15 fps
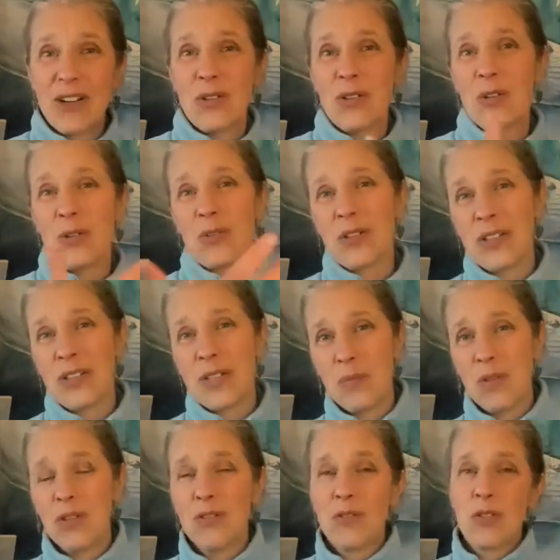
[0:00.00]
that that really
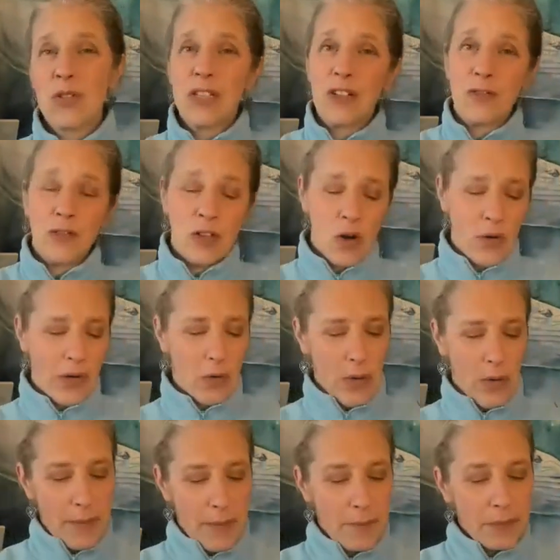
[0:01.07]
moves in a flowing
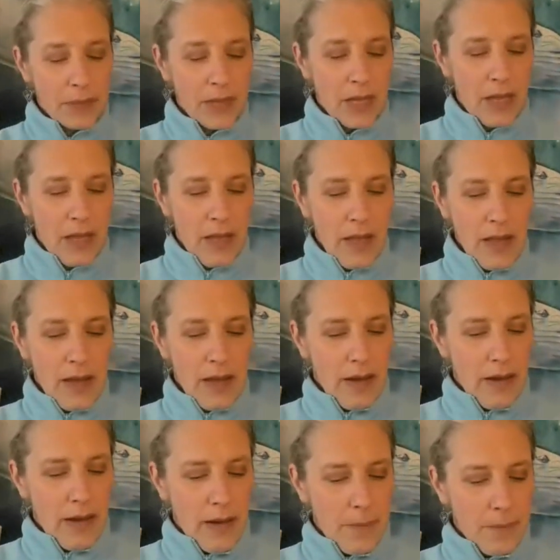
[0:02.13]
way.
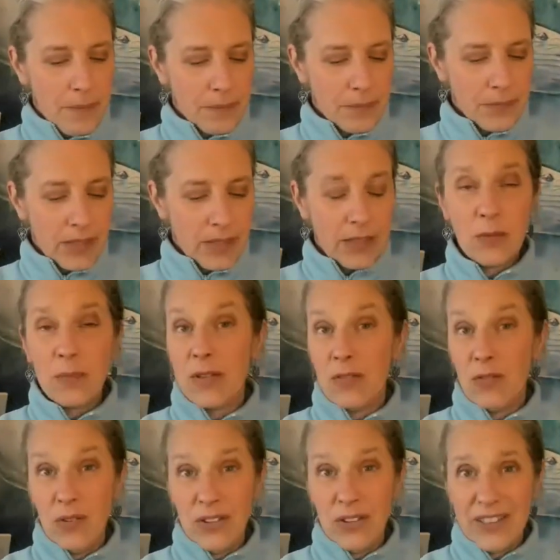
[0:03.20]
Could be
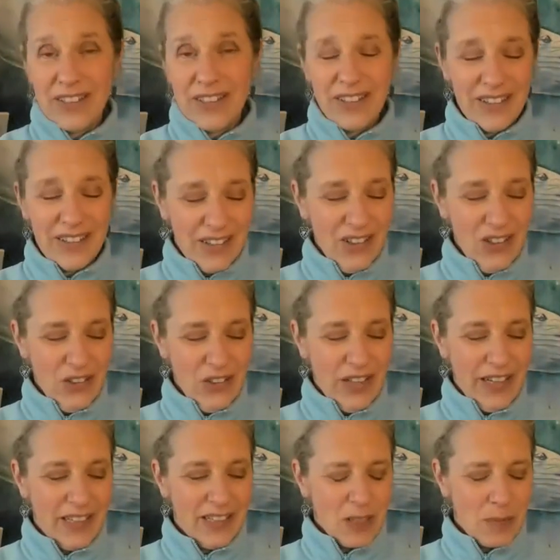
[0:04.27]
really
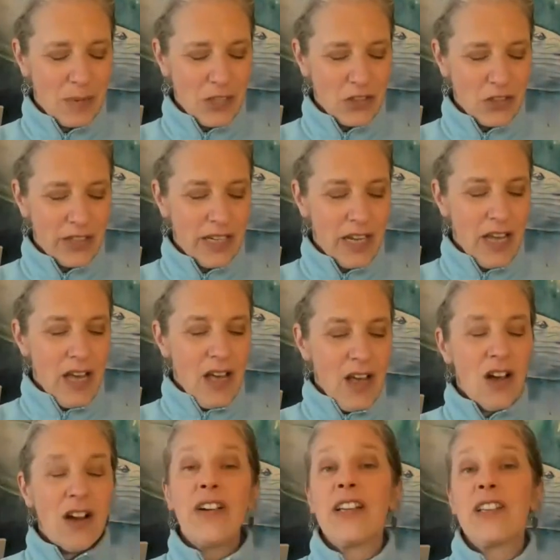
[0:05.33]
healing, especially.
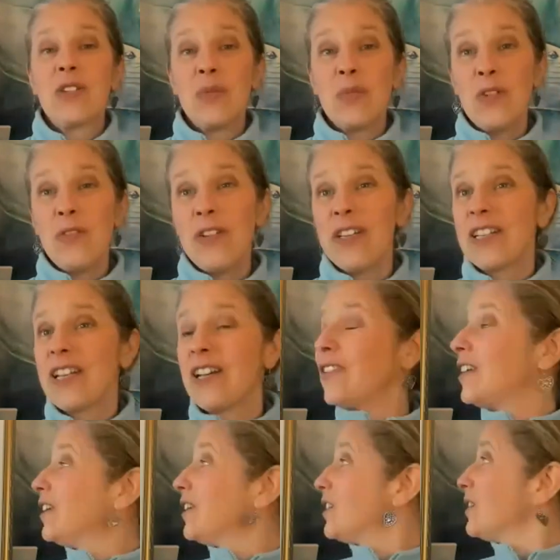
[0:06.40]
All right, so moving
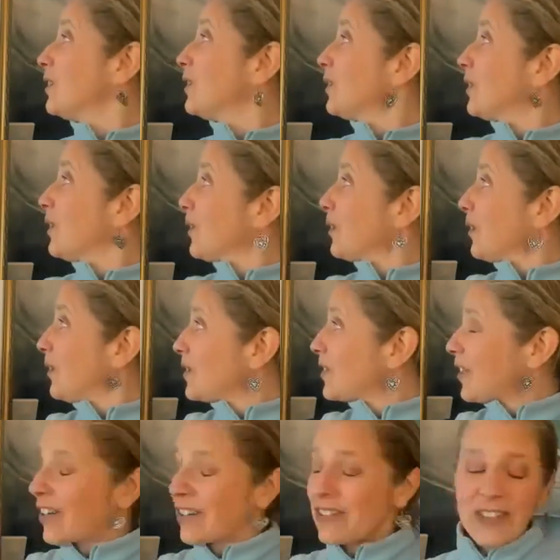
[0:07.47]
down into the throat
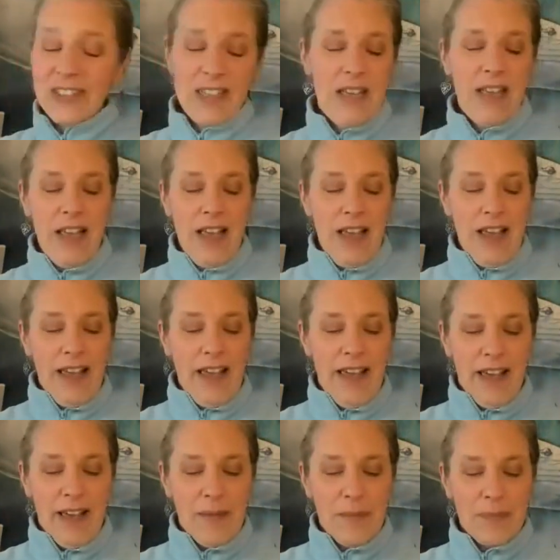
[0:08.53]
chakra,
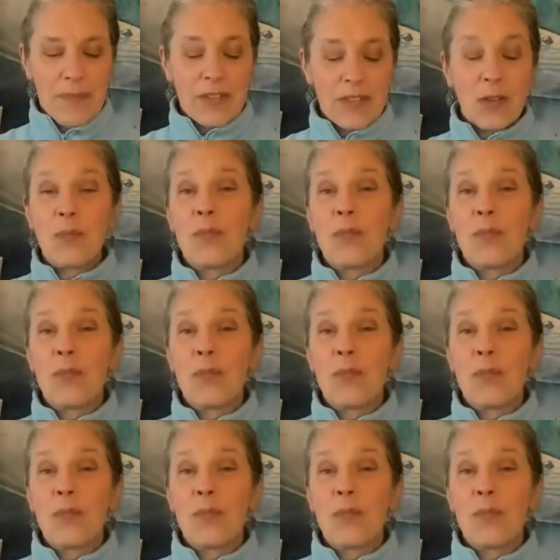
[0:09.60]
and